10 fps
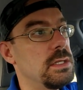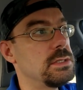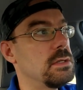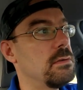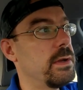
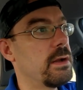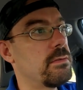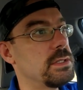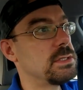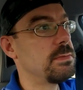So we got to
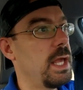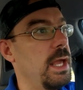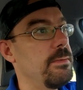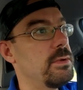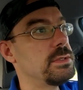run some
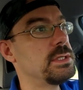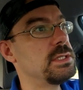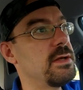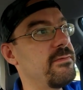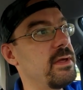cables and
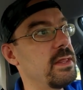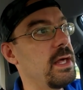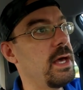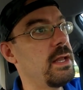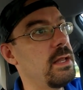stuff like
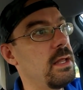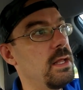that.